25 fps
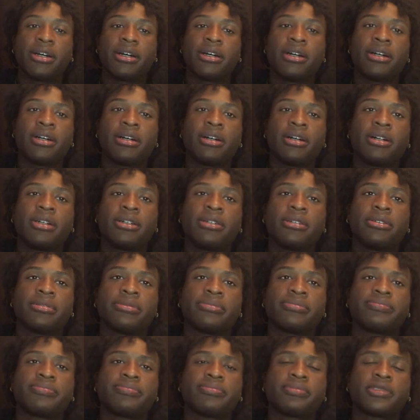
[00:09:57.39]

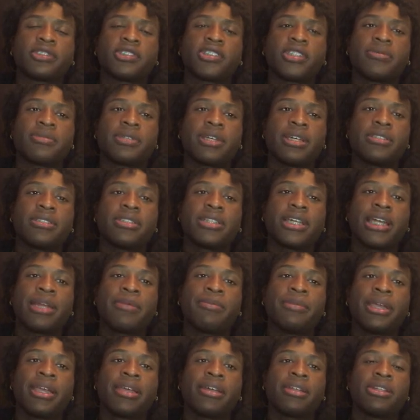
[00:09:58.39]
Sometimes you got to
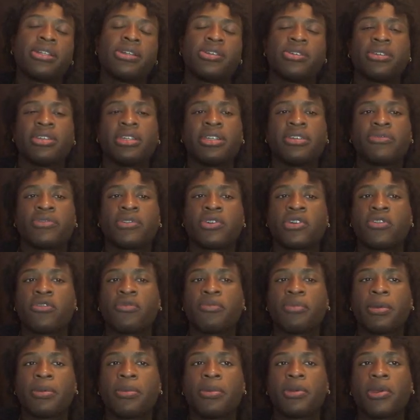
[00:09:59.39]
make it a little difficult
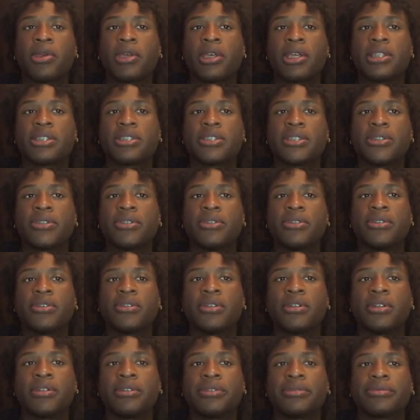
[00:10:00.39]
for people to get to, you
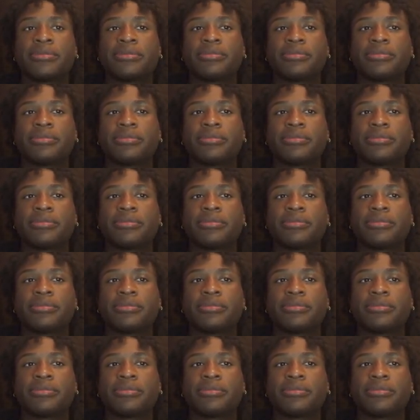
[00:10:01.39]
know,